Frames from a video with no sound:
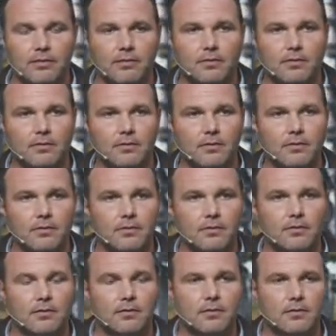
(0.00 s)

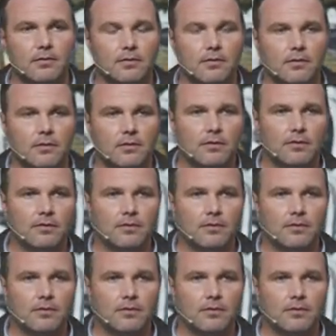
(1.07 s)
Nothing is said.